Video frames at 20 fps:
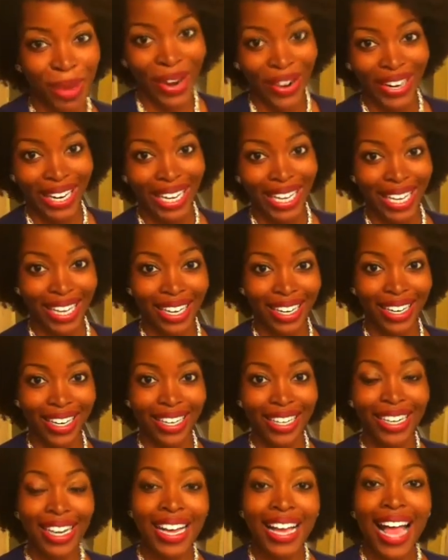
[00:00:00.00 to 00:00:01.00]
Mary
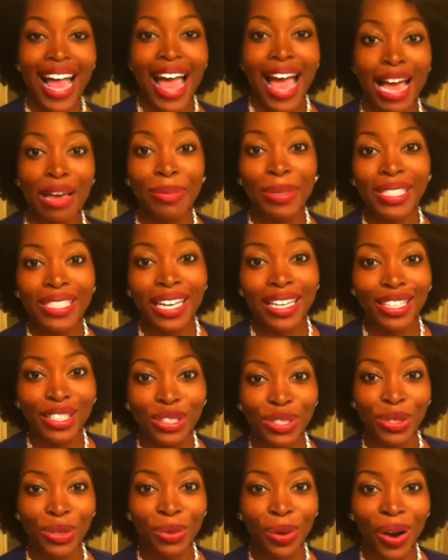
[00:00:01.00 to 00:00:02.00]
here. Happy Sunday
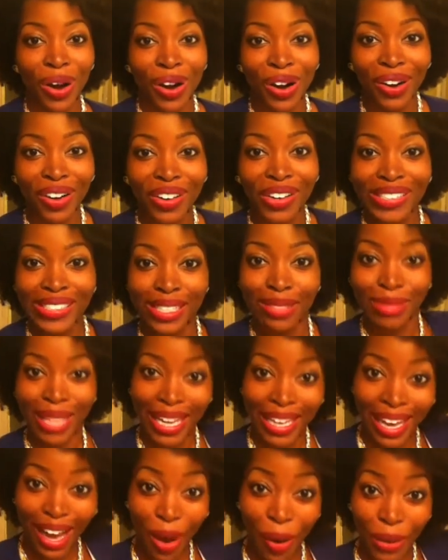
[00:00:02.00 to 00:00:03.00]
to you all. Seems
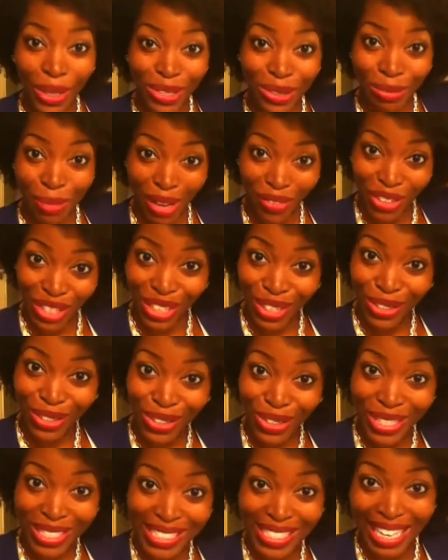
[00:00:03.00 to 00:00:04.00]
like I always do my
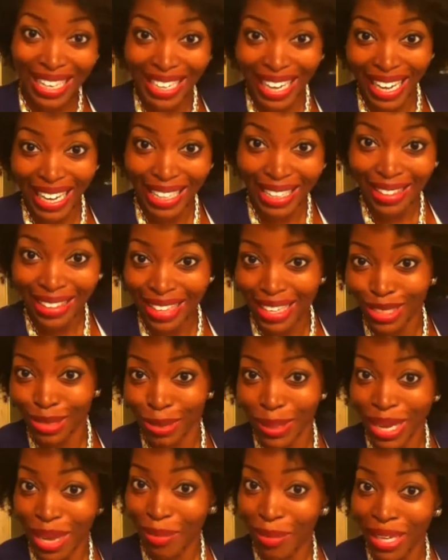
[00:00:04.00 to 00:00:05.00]
videos on Sunday. That's
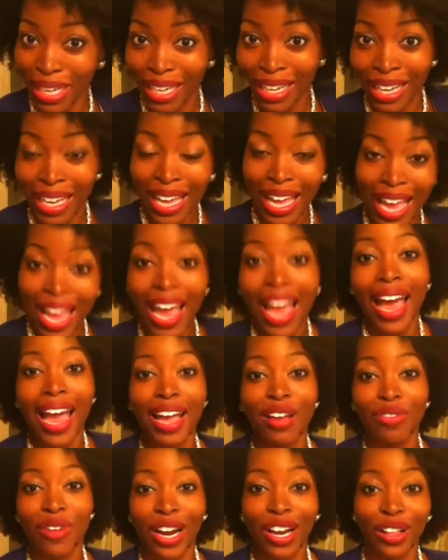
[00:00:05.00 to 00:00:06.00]
becoming
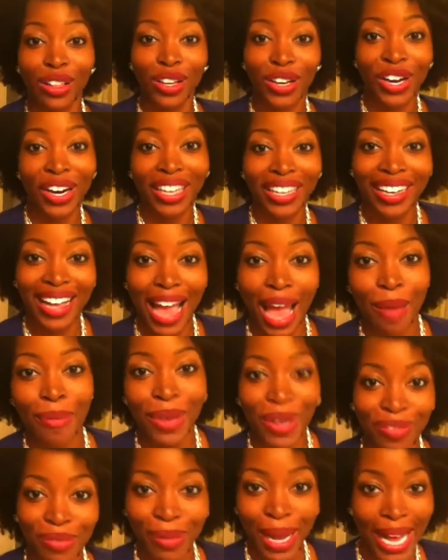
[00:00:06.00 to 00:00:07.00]
a regular
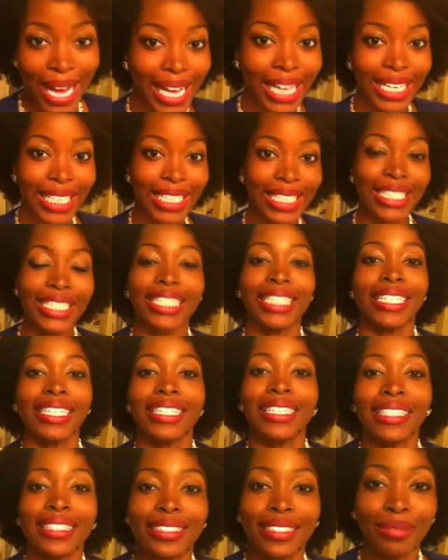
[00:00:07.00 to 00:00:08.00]
habit of mine.
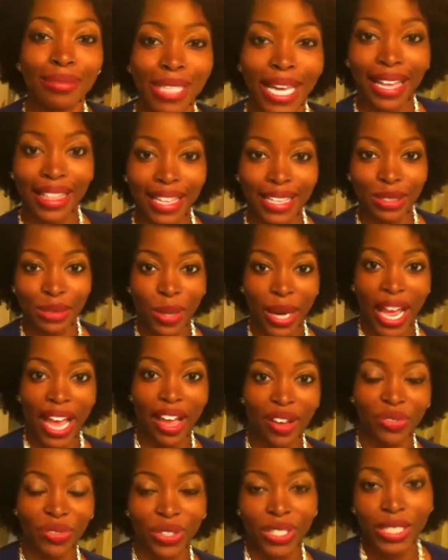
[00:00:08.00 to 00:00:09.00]
Seems like that's when I
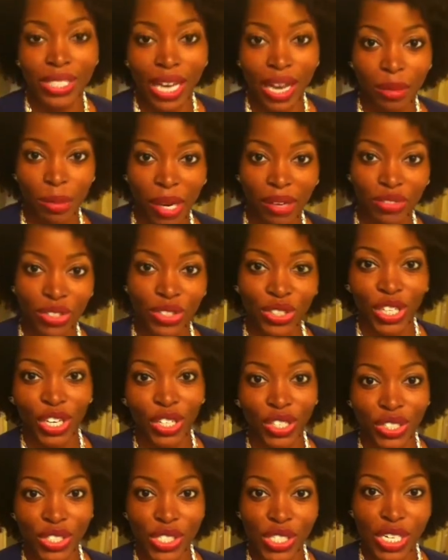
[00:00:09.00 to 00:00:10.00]
have free time after
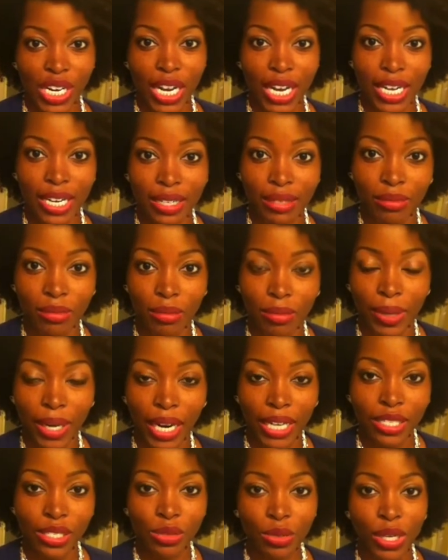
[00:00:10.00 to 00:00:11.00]
church. But
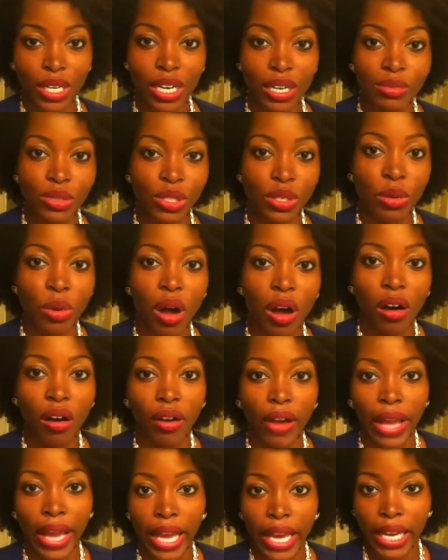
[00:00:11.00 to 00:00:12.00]
I just want to come to you
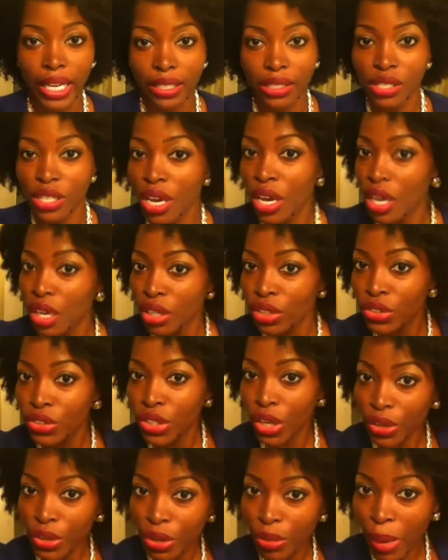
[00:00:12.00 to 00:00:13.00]
all and
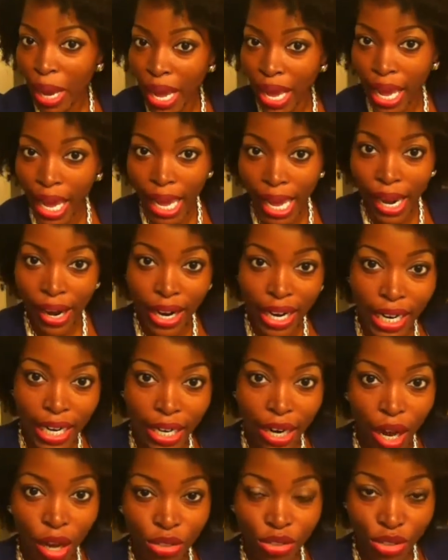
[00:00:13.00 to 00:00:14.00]
show you my hair
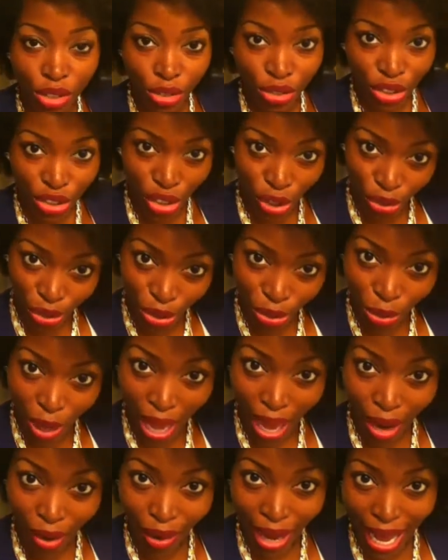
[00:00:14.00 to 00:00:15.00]
and also show you
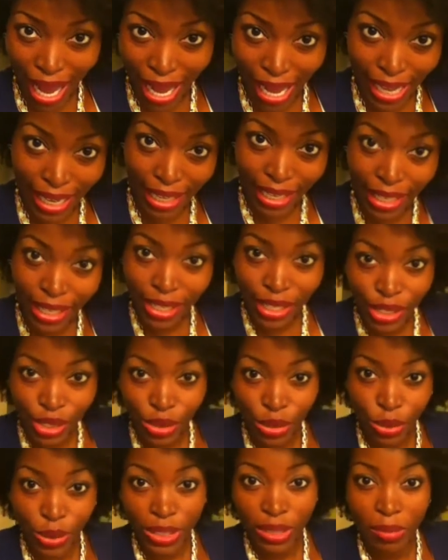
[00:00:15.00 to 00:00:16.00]
how I
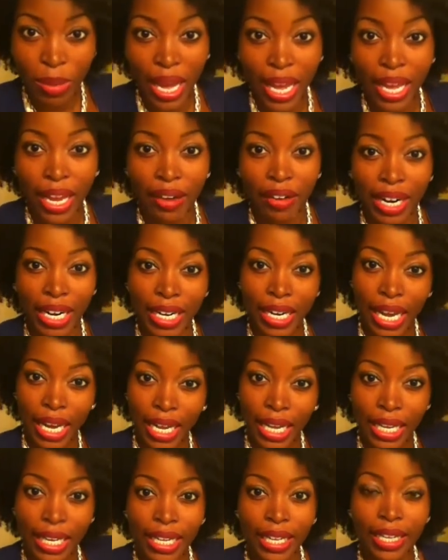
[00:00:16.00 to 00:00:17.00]
twist my hair at
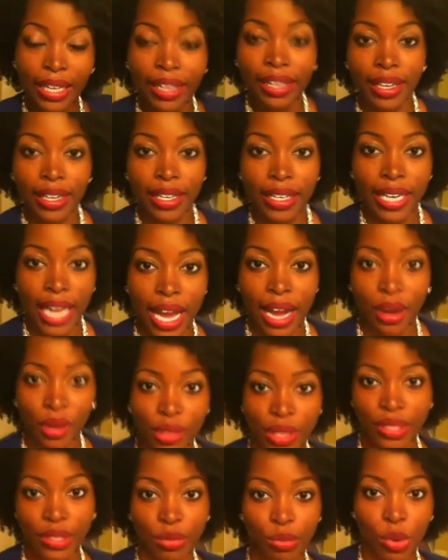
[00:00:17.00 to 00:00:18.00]
night.
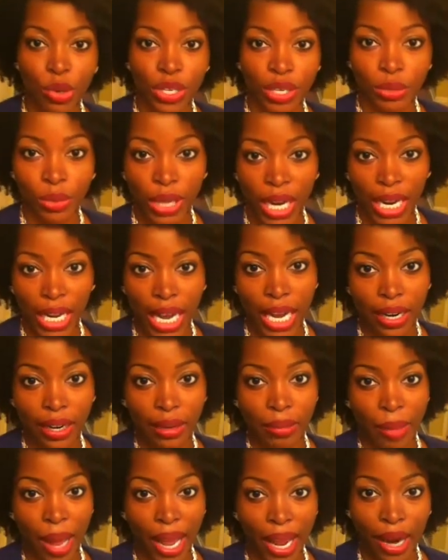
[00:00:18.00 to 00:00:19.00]
Now this morning when I got
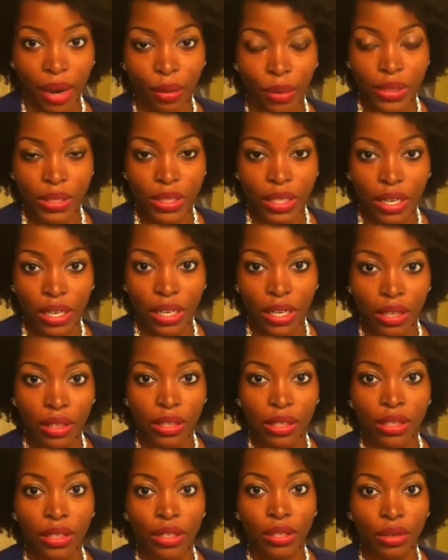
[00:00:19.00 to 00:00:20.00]
up, my hair was looking a
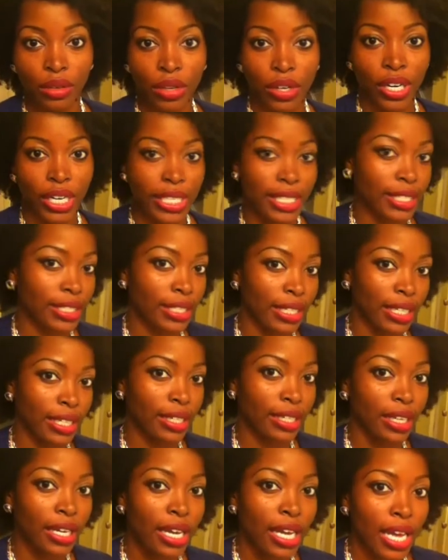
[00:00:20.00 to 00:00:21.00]
little crazy.
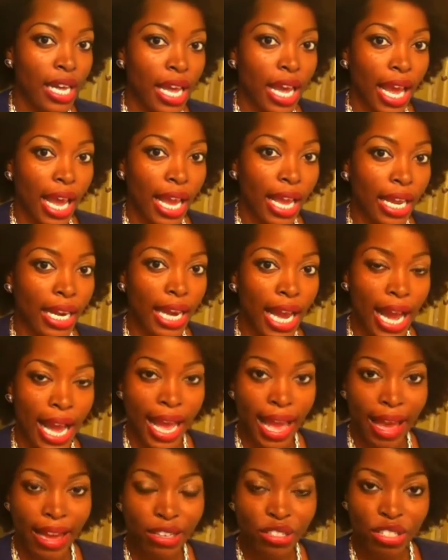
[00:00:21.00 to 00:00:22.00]
And I
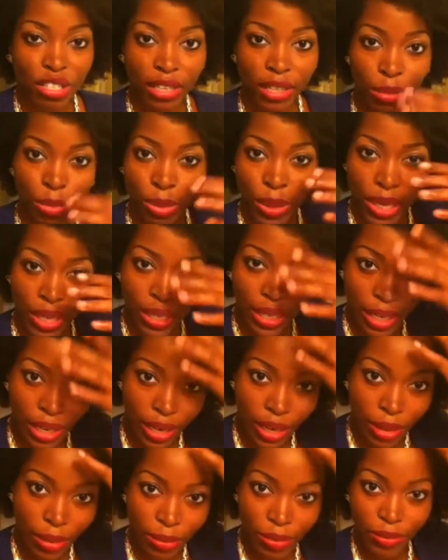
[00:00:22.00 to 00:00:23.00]
actually pinned it
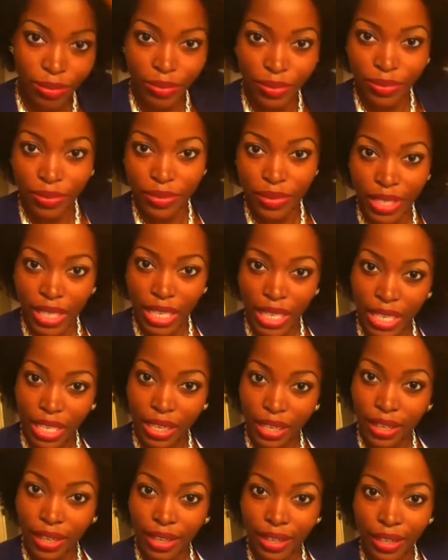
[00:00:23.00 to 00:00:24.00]
up
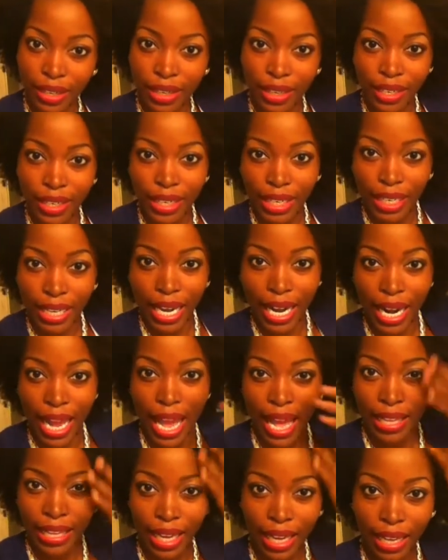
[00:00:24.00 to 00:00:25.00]
here. You kind
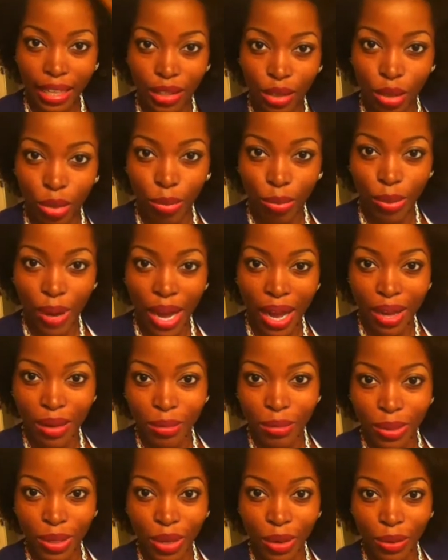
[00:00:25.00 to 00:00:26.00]
of had like a little
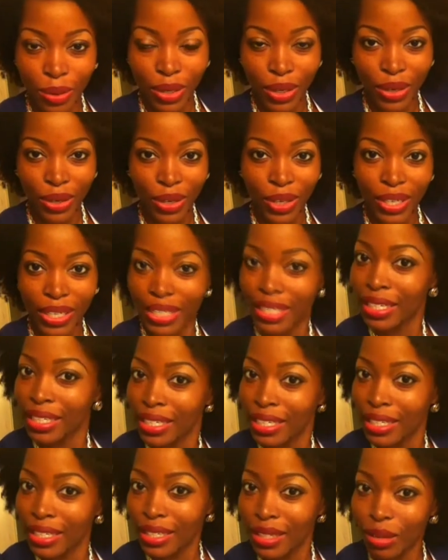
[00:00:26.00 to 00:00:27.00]
pomp going on,
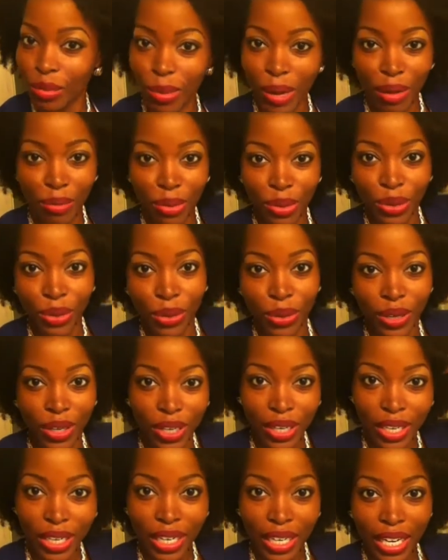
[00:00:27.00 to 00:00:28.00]
the
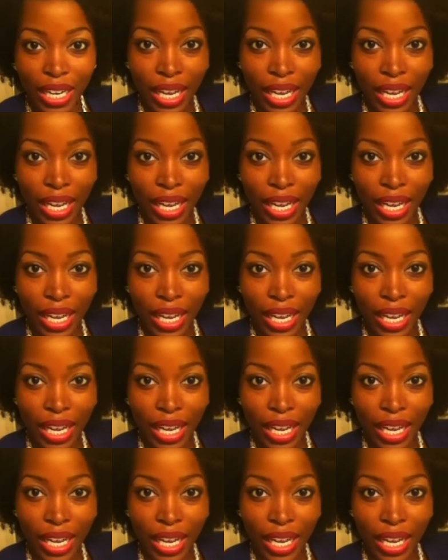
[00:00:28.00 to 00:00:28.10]
pompadour.